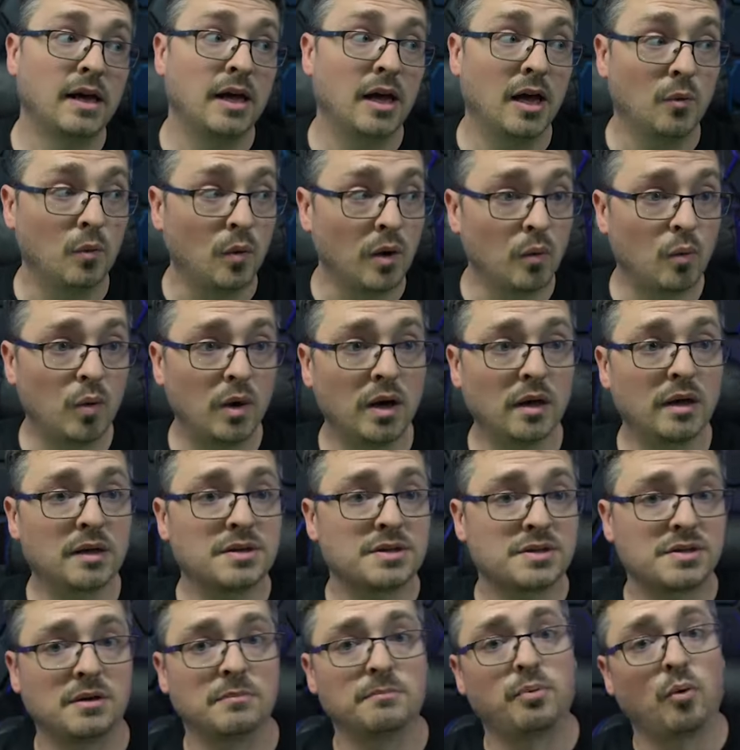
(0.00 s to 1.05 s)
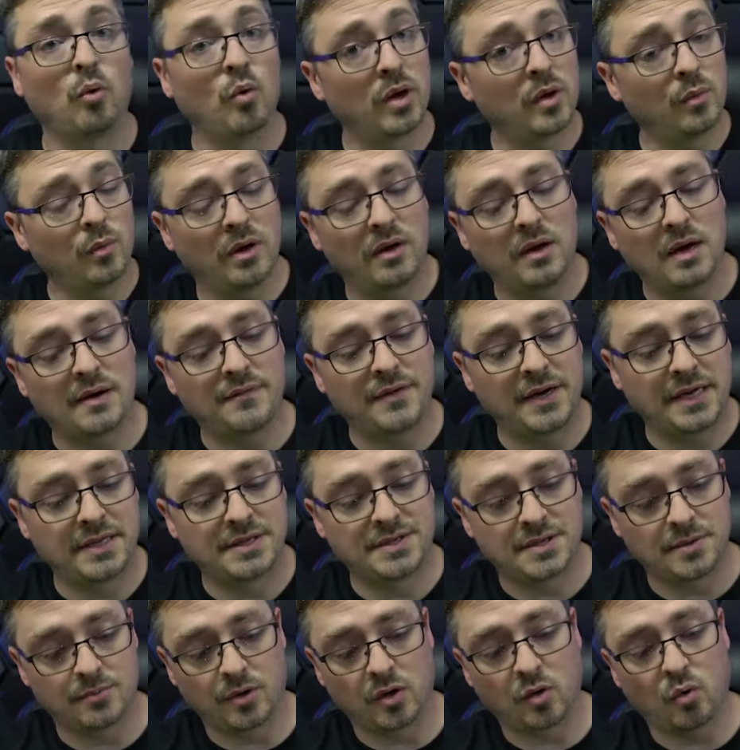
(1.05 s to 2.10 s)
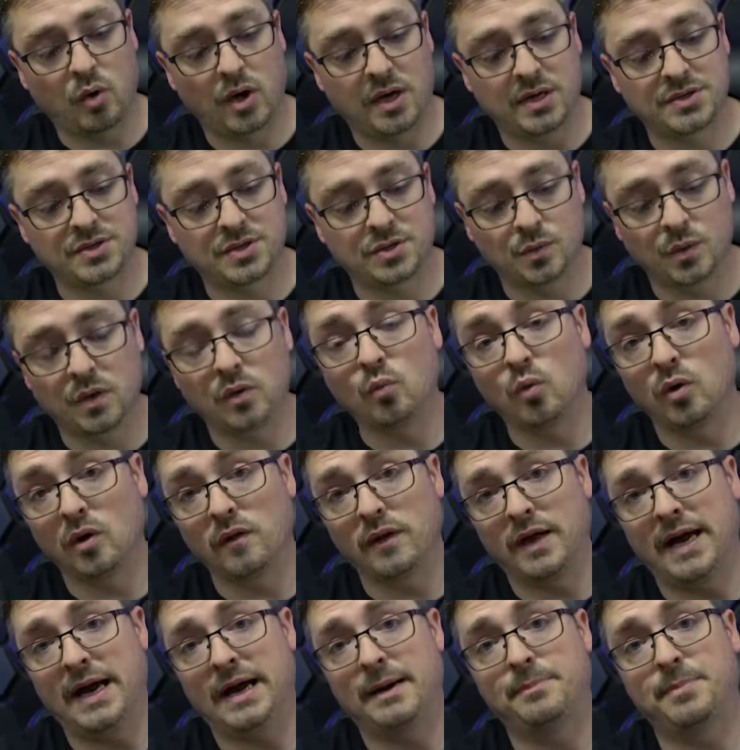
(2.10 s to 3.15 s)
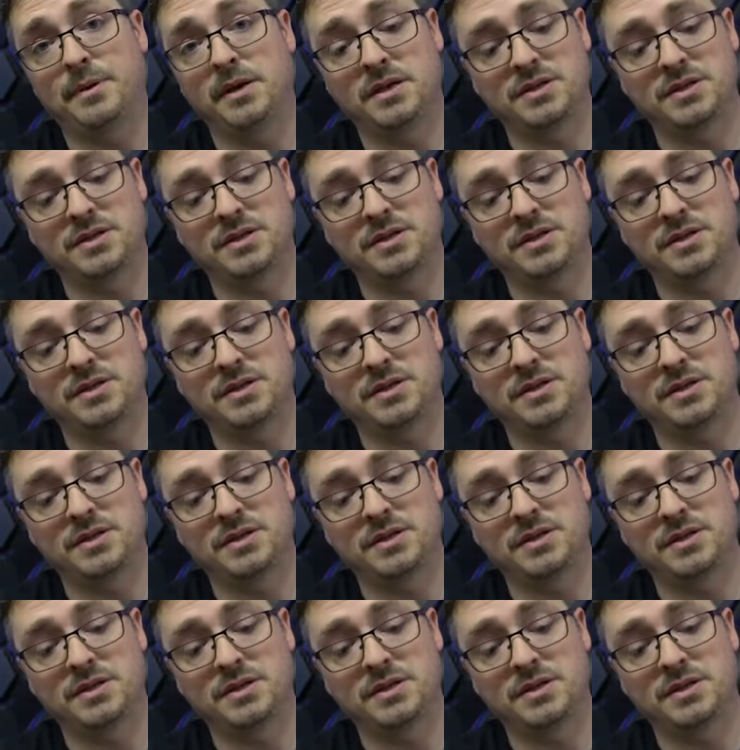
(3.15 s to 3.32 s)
And we will at some point. We have had some requests, so it will happen at